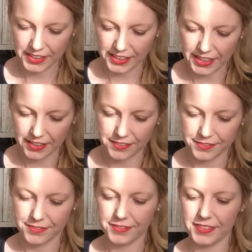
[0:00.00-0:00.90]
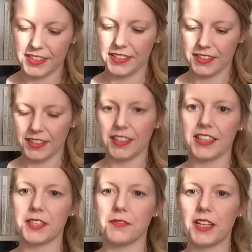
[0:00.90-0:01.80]
Yeah,
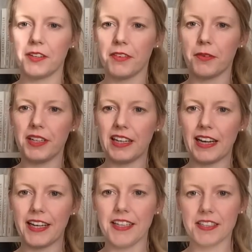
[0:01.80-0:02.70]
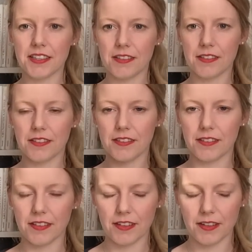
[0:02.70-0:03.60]
it's a very light
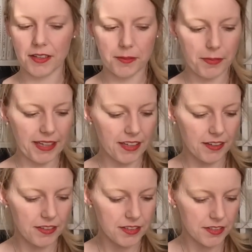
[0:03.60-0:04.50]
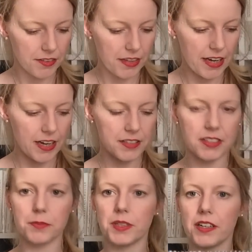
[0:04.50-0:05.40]
blanket. There are
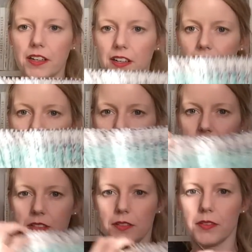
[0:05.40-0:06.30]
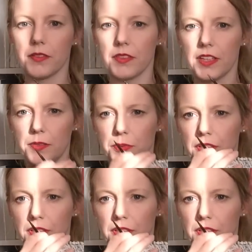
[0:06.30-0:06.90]
some darker colors that